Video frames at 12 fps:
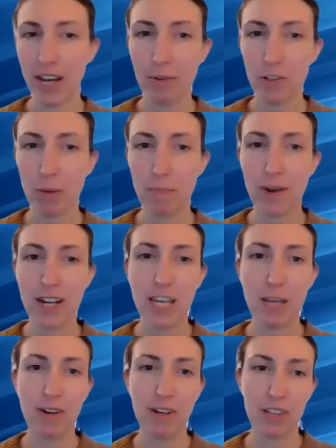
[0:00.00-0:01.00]
I will drop my
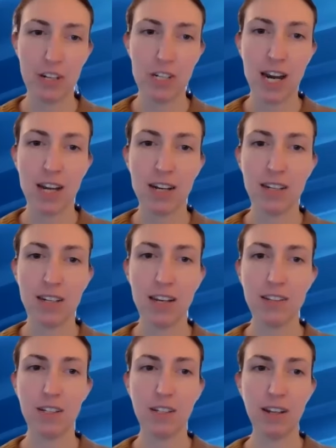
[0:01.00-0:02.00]
email in the chat in
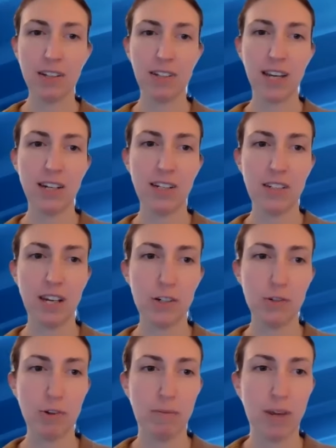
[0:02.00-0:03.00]
case you'd like to get in touch
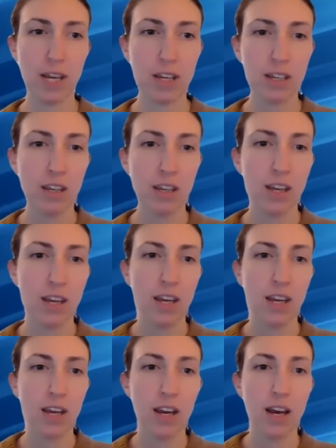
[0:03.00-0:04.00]
with me.
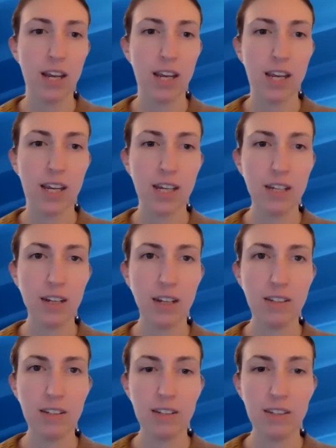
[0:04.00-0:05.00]
And
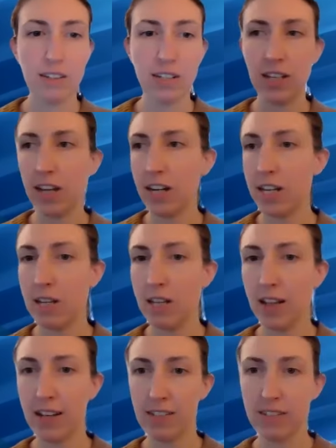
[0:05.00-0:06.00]
let's see, any
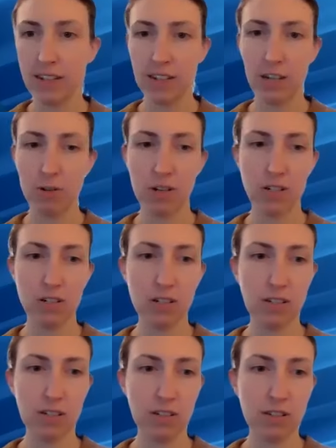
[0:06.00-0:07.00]
last second
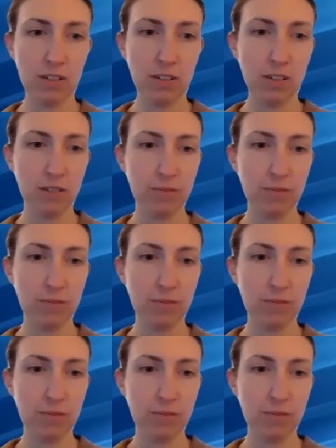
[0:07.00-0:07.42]
questions?